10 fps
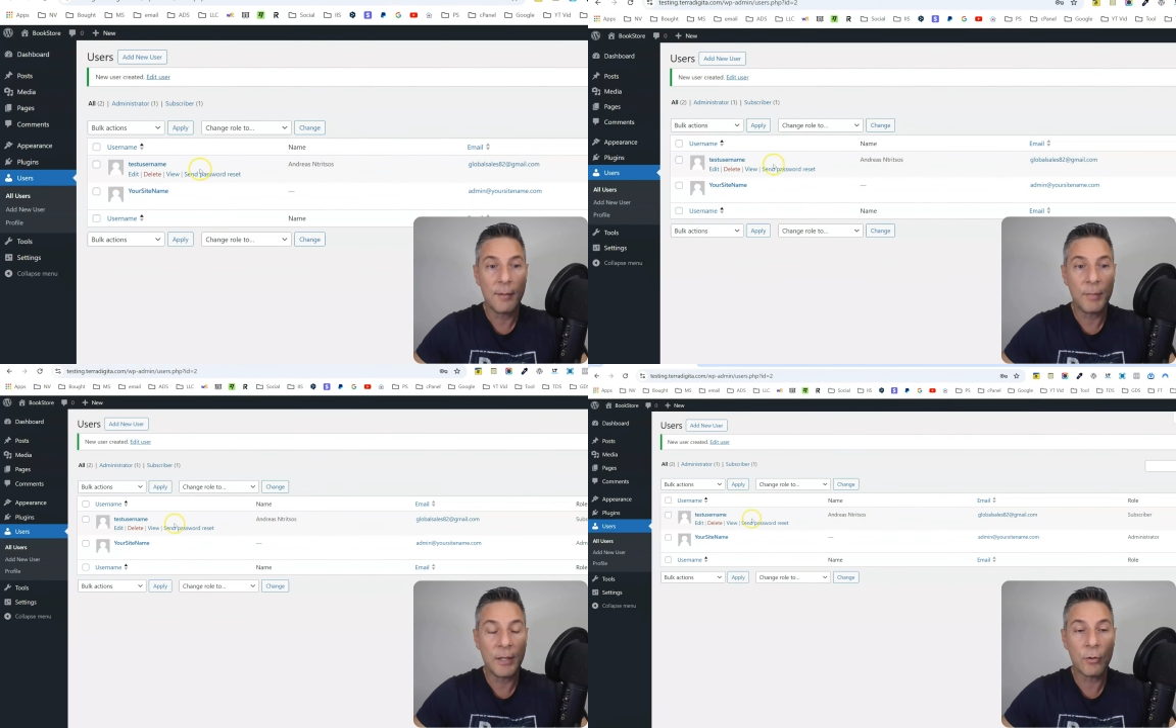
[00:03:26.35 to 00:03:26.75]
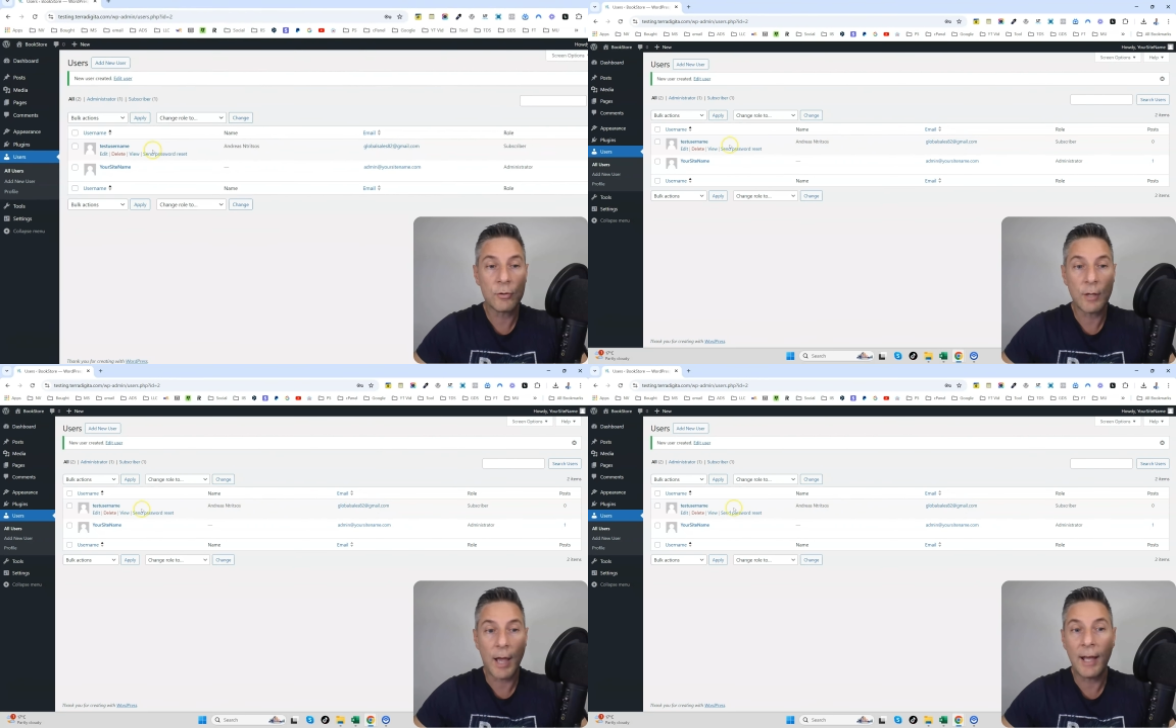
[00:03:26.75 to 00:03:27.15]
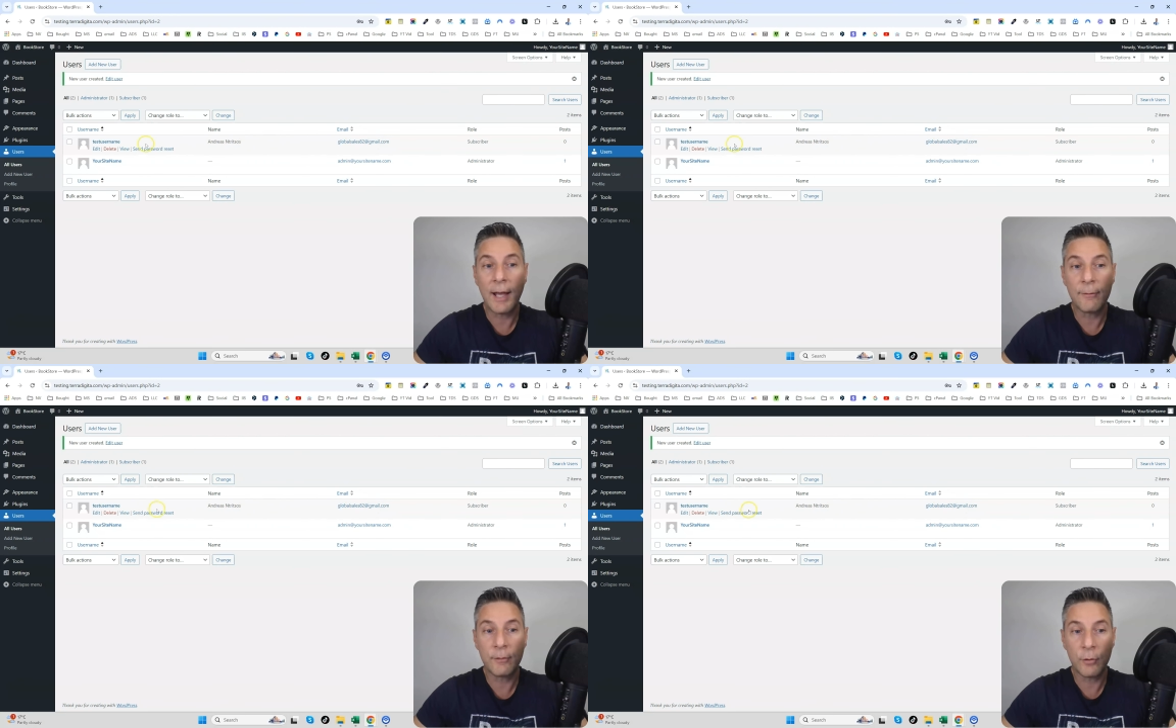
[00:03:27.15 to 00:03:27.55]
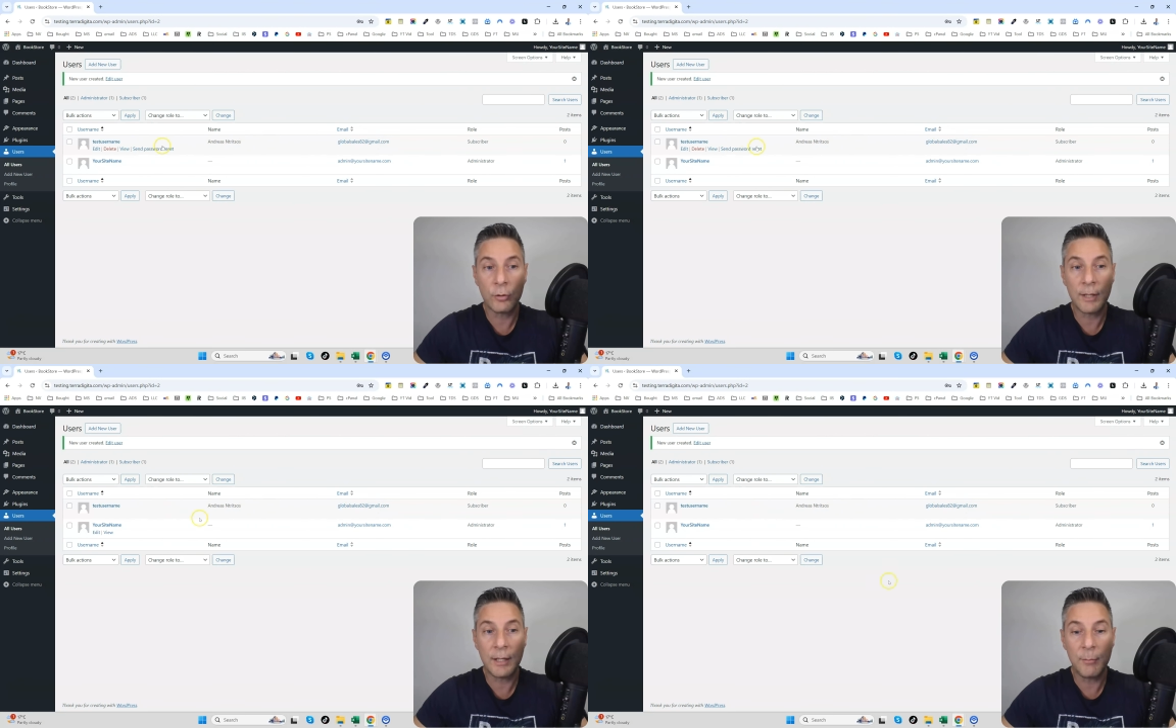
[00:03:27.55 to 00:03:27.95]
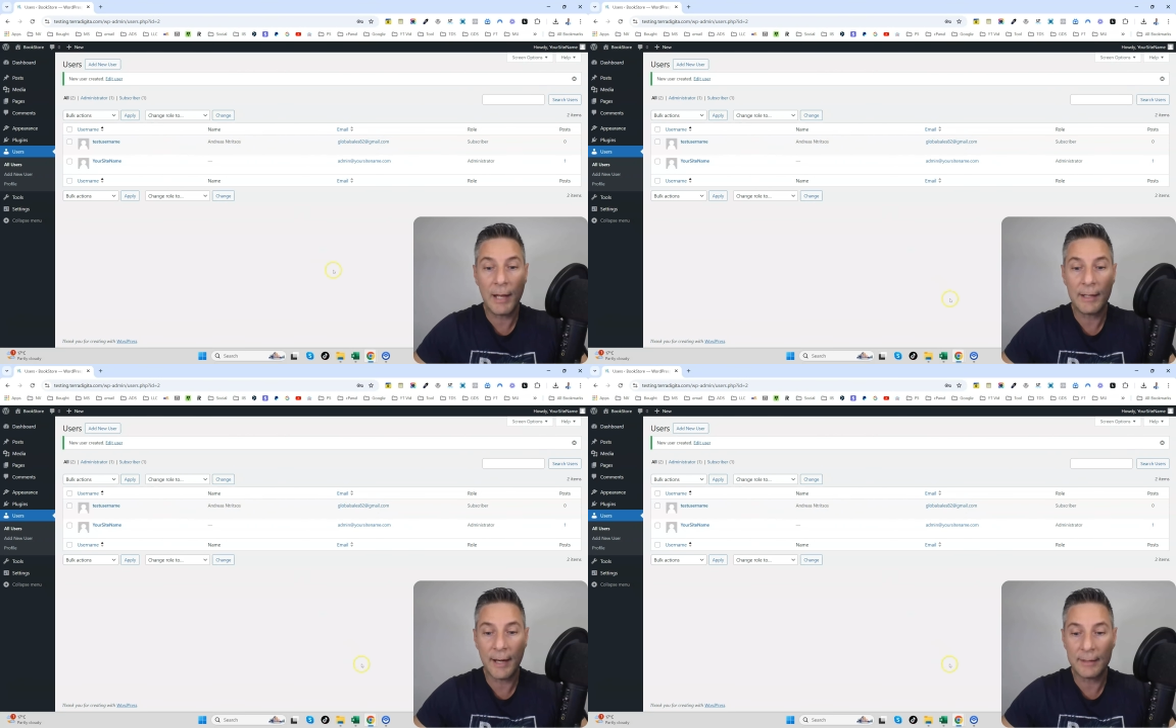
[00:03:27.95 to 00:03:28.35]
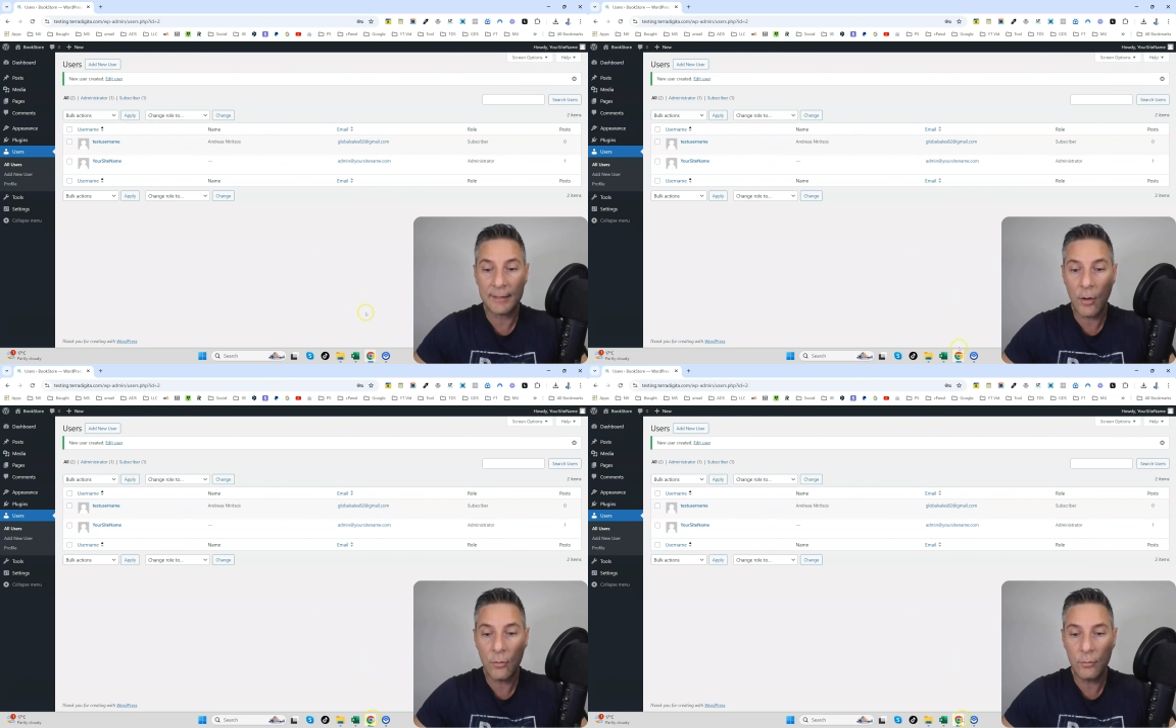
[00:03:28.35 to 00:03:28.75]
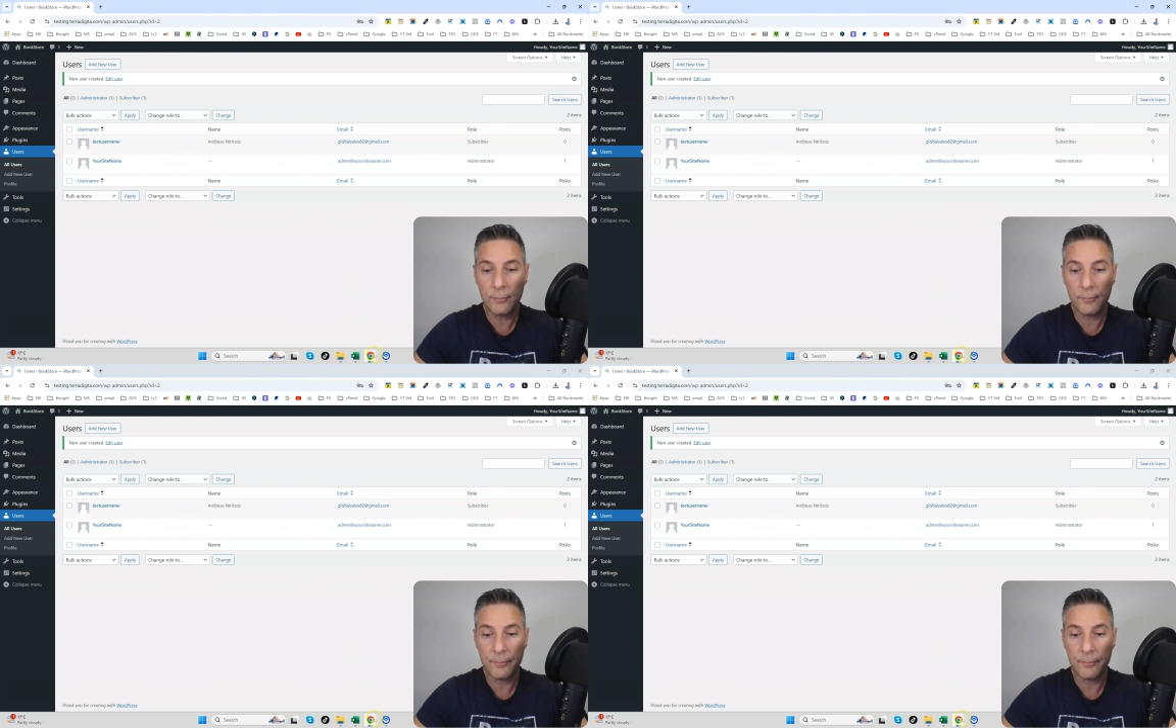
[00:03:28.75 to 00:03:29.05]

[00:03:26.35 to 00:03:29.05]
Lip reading: because I have got an email right now.